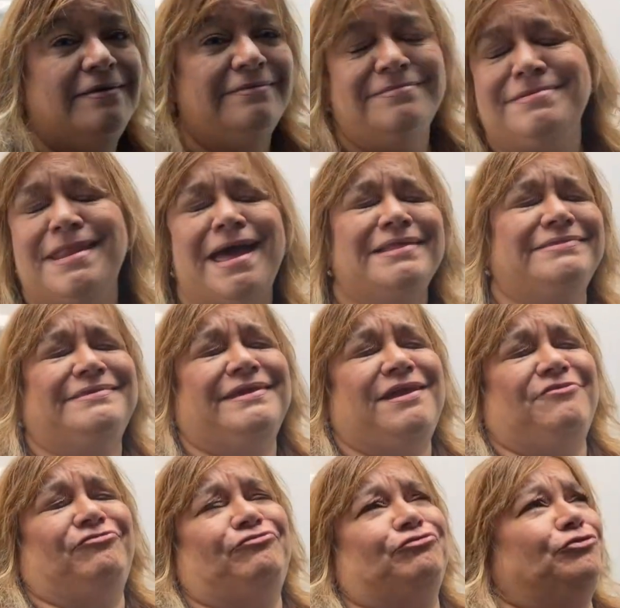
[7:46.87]
not to
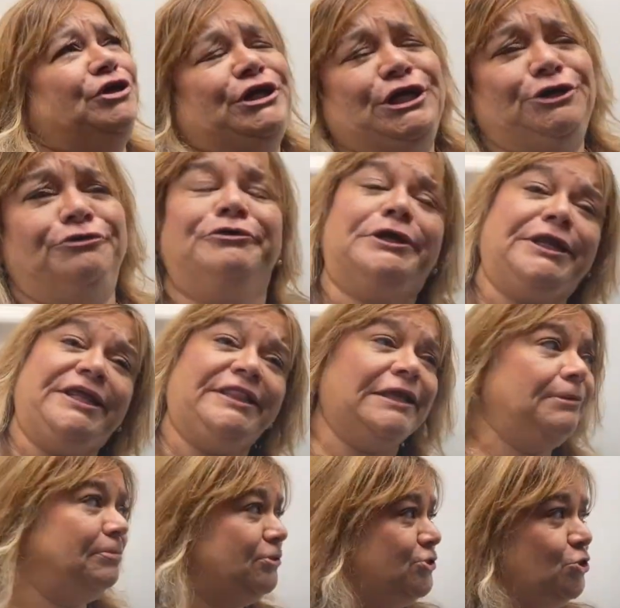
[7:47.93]
get freaky or
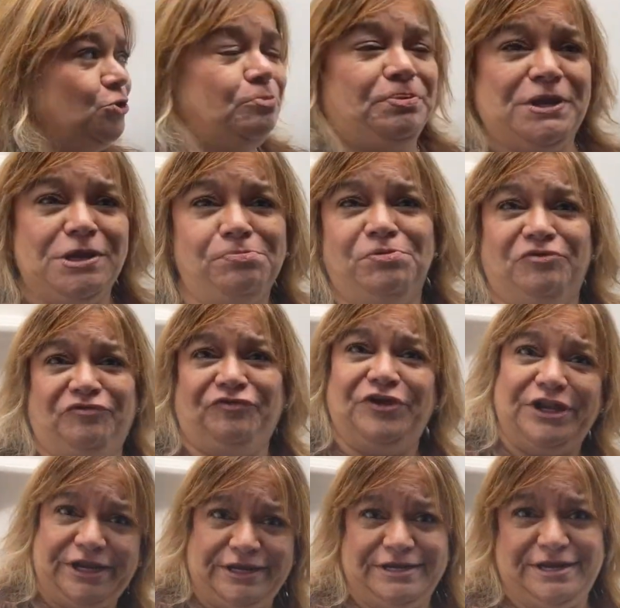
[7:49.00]
anything, but two people
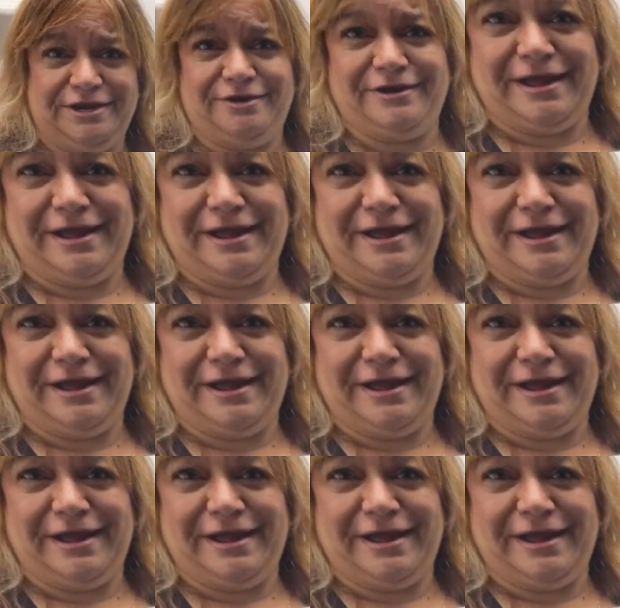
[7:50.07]
fit in here,